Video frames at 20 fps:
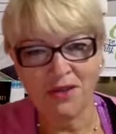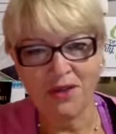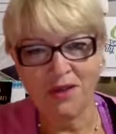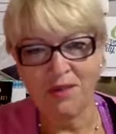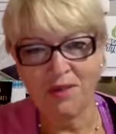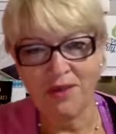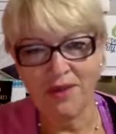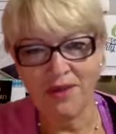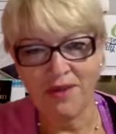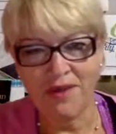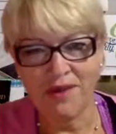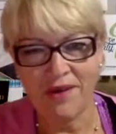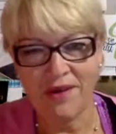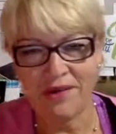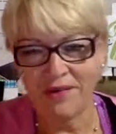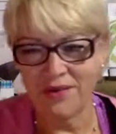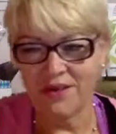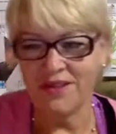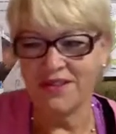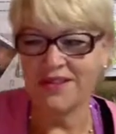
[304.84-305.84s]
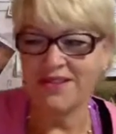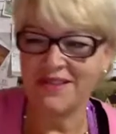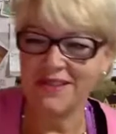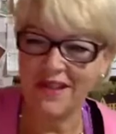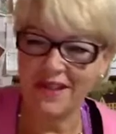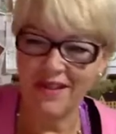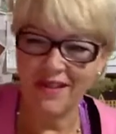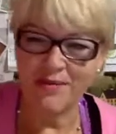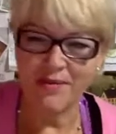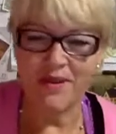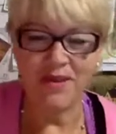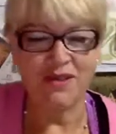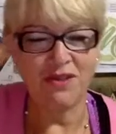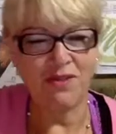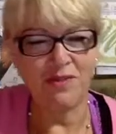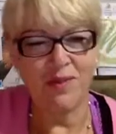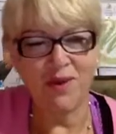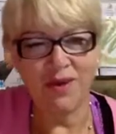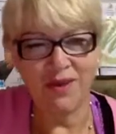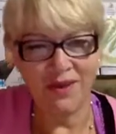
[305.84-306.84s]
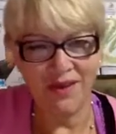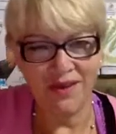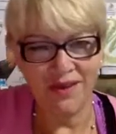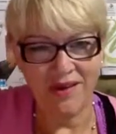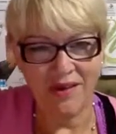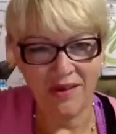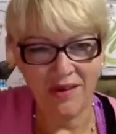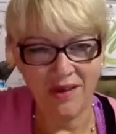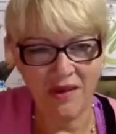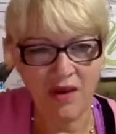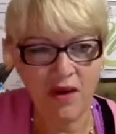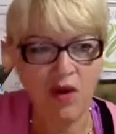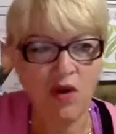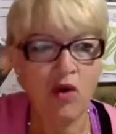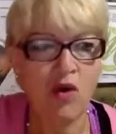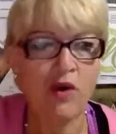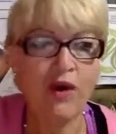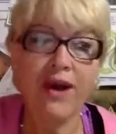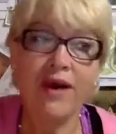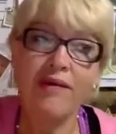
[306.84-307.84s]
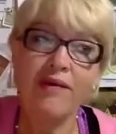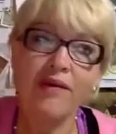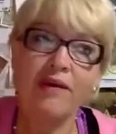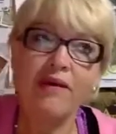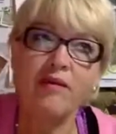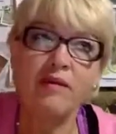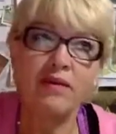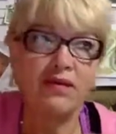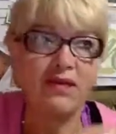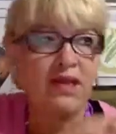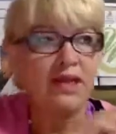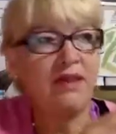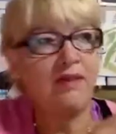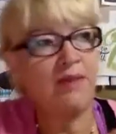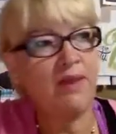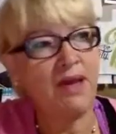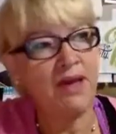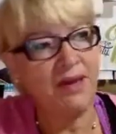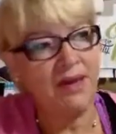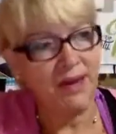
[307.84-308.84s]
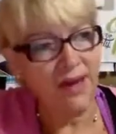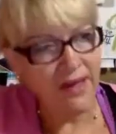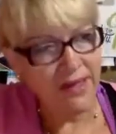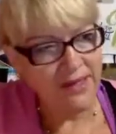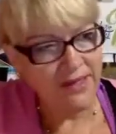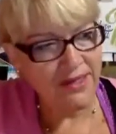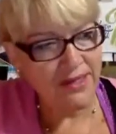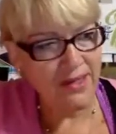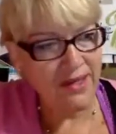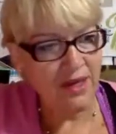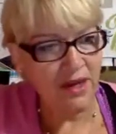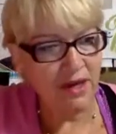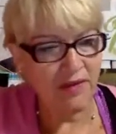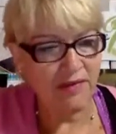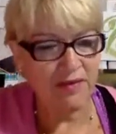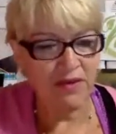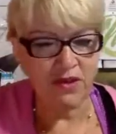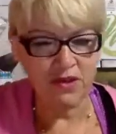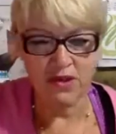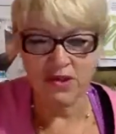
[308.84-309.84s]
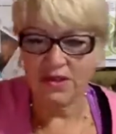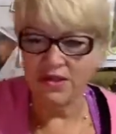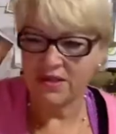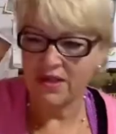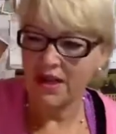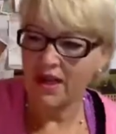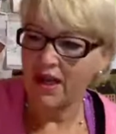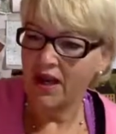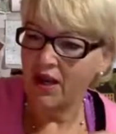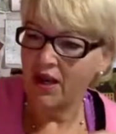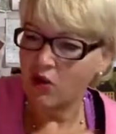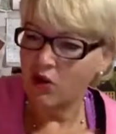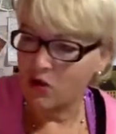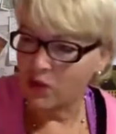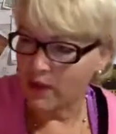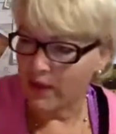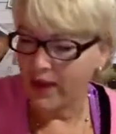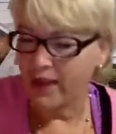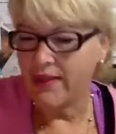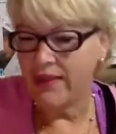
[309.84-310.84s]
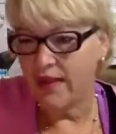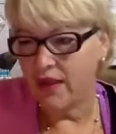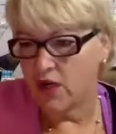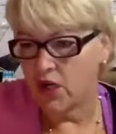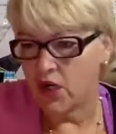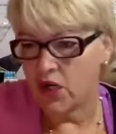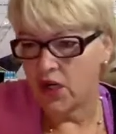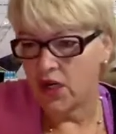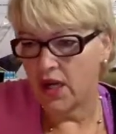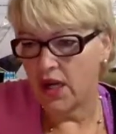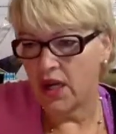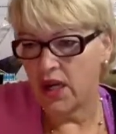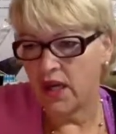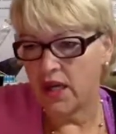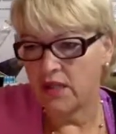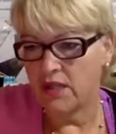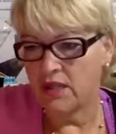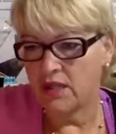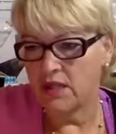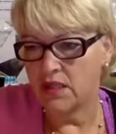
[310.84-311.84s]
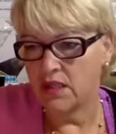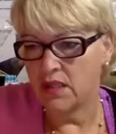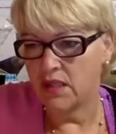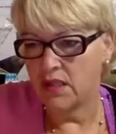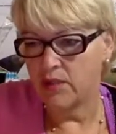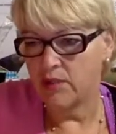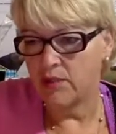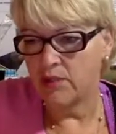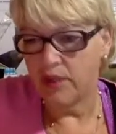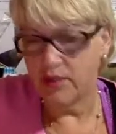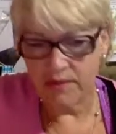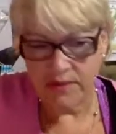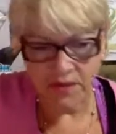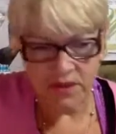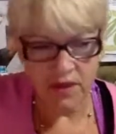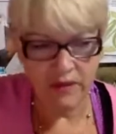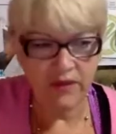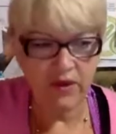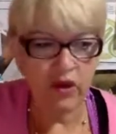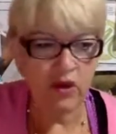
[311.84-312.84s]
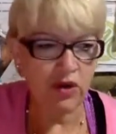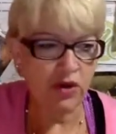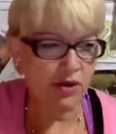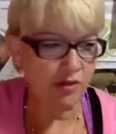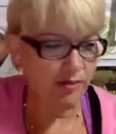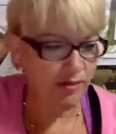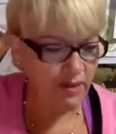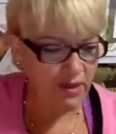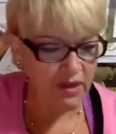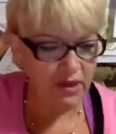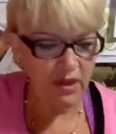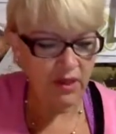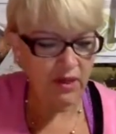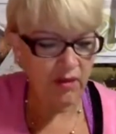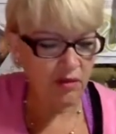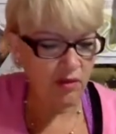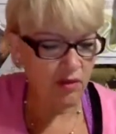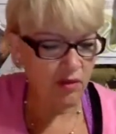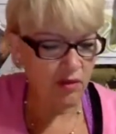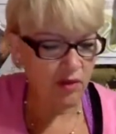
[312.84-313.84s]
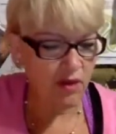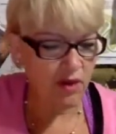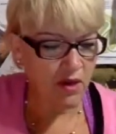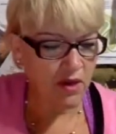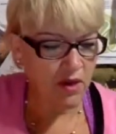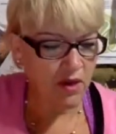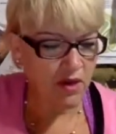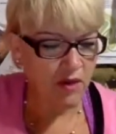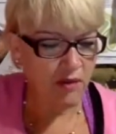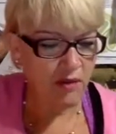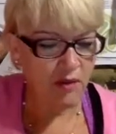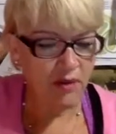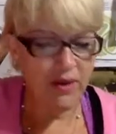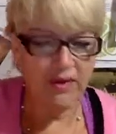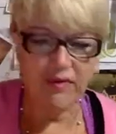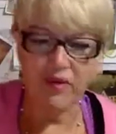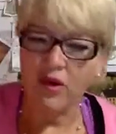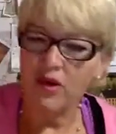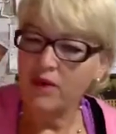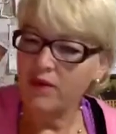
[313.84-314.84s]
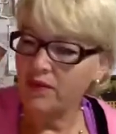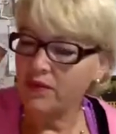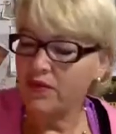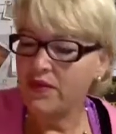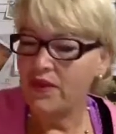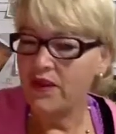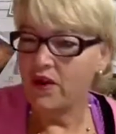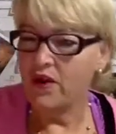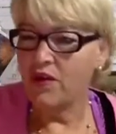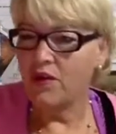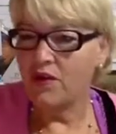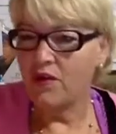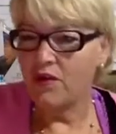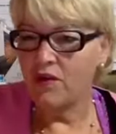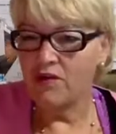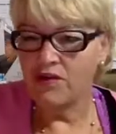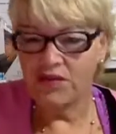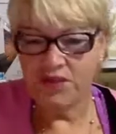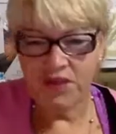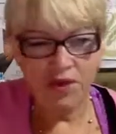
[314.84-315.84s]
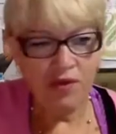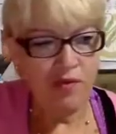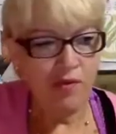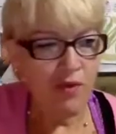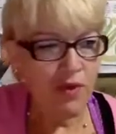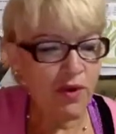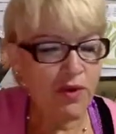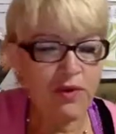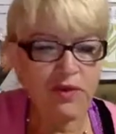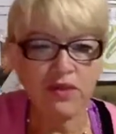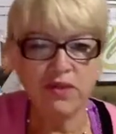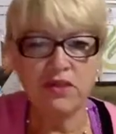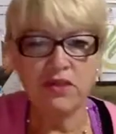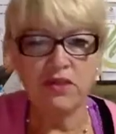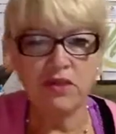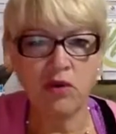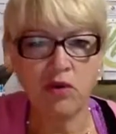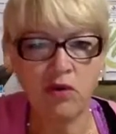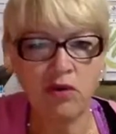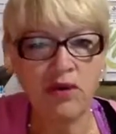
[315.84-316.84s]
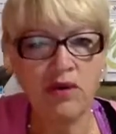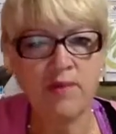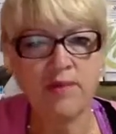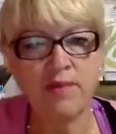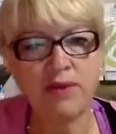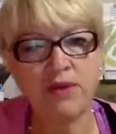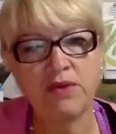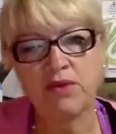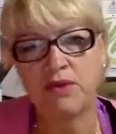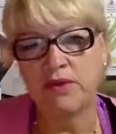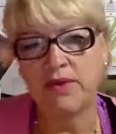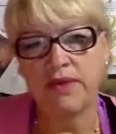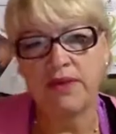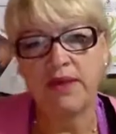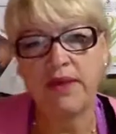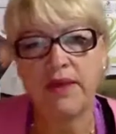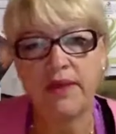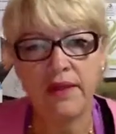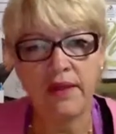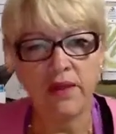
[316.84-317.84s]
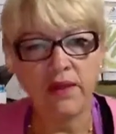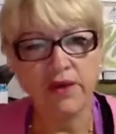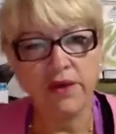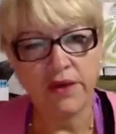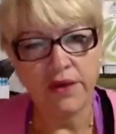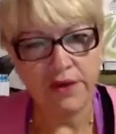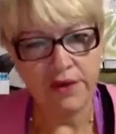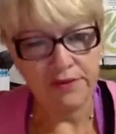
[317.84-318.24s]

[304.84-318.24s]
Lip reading: pretty they are versus telling them how smart they are, or how we're telling them how nice they are versus how great they are at problem solving or competing or whatever. Their self-worth is totally built around how they look.